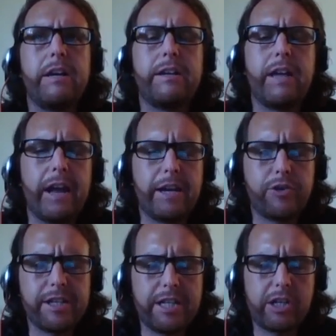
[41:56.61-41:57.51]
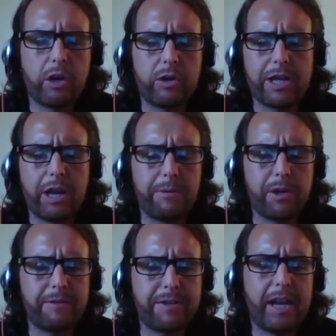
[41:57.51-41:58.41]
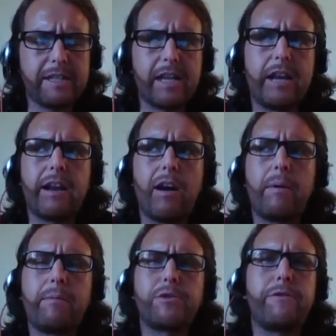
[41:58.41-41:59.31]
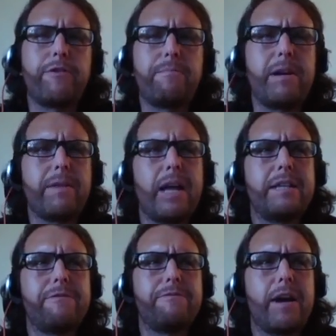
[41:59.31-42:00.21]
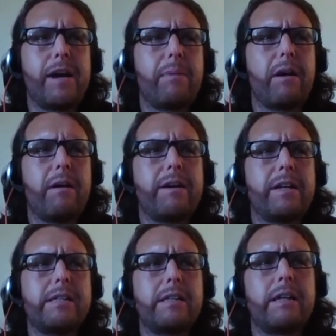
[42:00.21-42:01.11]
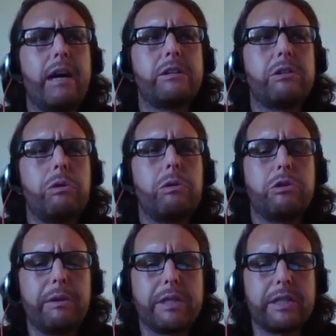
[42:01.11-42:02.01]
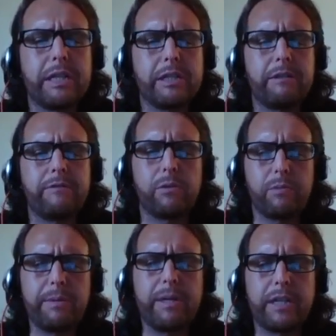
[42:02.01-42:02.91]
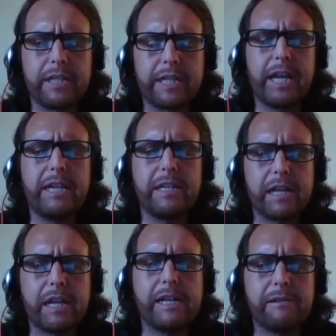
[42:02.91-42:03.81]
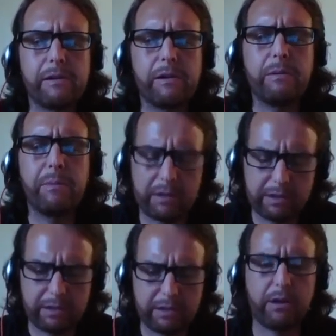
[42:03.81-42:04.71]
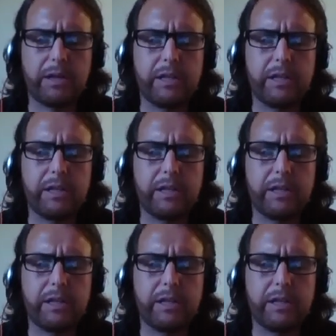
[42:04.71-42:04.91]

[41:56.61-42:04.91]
yeah, an interesting concept. We don't have to get into that now. I'm not sure if you're familiar with Andy Devine. Apparently, he's the guy to talk to about this kind of stuff. So we'll be looking to get into that later on. But go on,